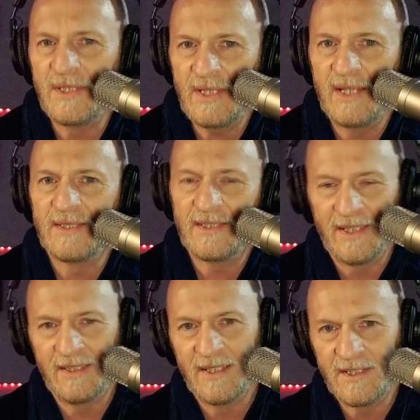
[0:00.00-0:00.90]
says
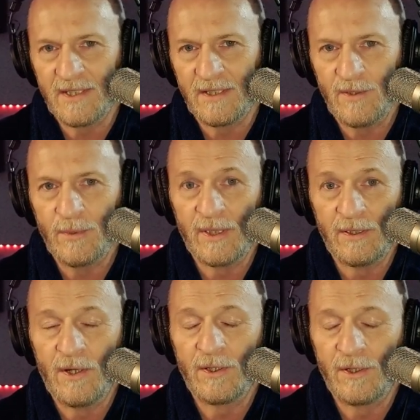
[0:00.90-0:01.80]
in this interview, in the
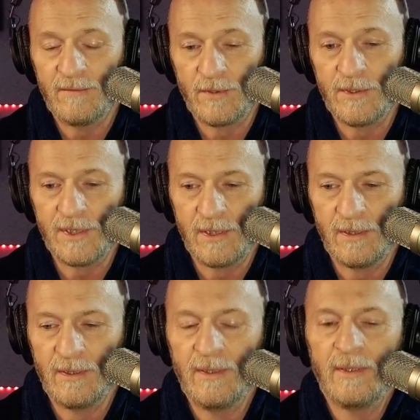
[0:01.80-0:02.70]
longer
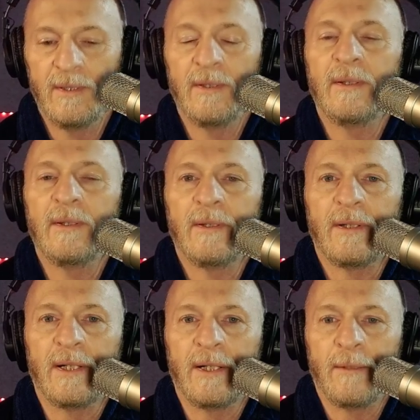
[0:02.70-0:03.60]
version,
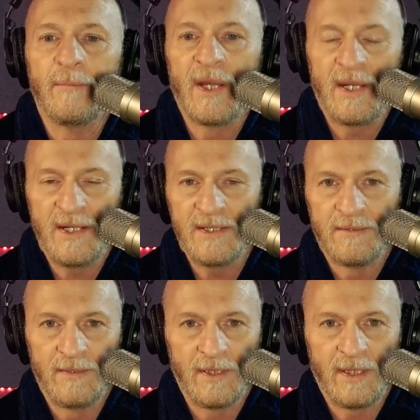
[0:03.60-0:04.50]
that he's
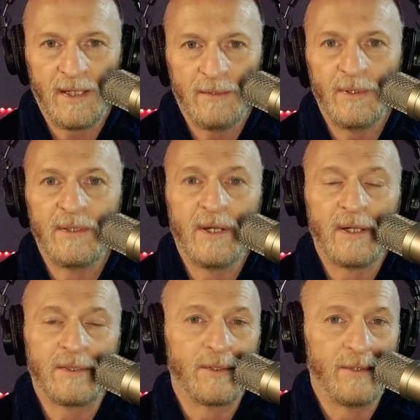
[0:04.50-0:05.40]
affiliated with
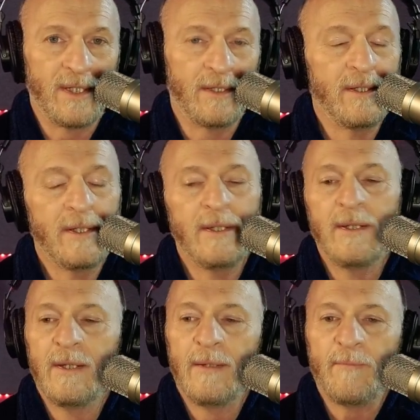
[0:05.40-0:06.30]
Dr. Greer,
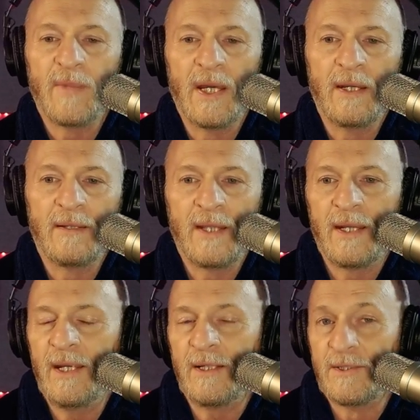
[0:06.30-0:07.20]
and
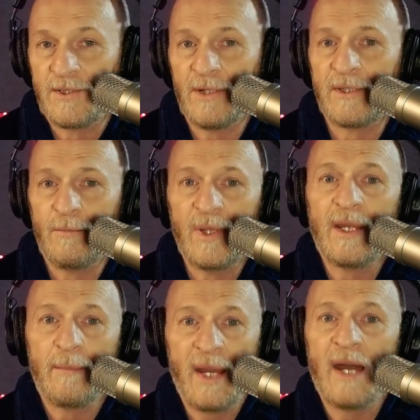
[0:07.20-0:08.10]
that he consulted with
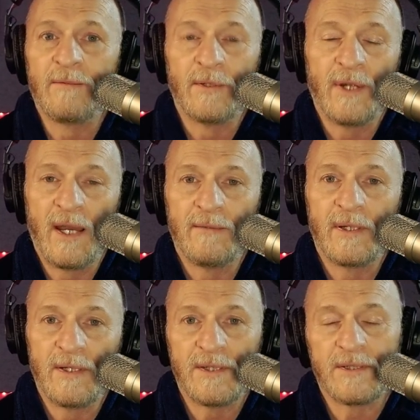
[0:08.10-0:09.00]
him after
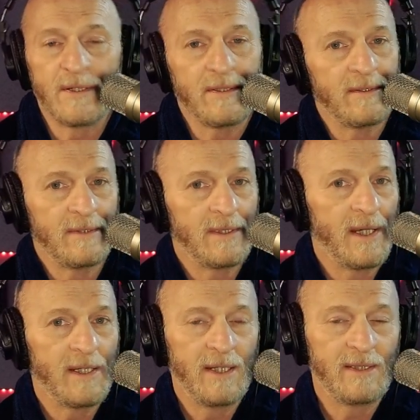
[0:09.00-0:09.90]
having a certain
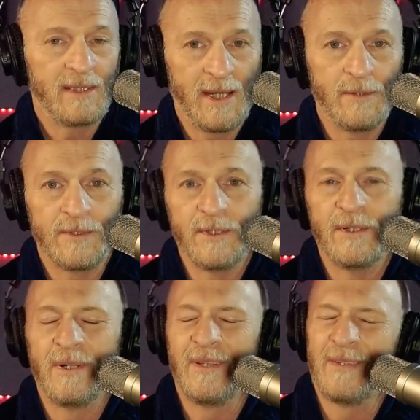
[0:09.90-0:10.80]

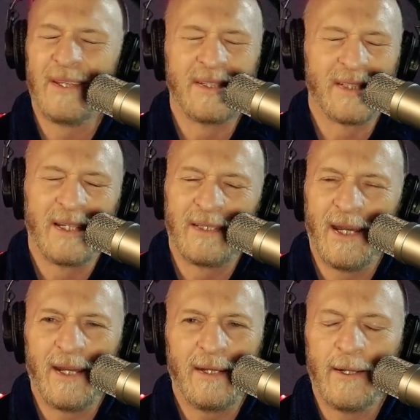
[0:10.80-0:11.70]
encounter and things like
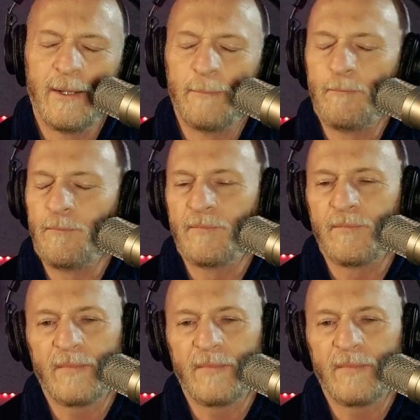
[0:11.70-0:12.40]
that. And